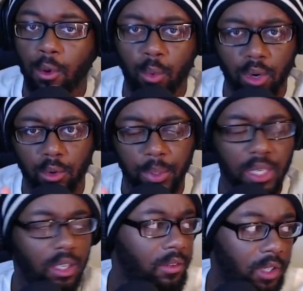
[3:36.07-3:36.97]
to
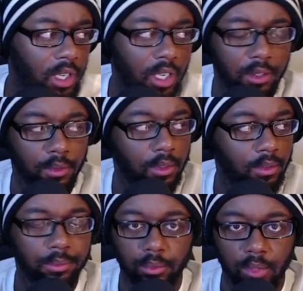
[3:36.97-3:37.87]
repeat a
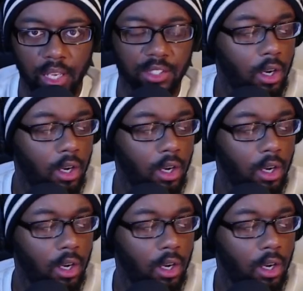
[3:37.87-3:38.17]
STR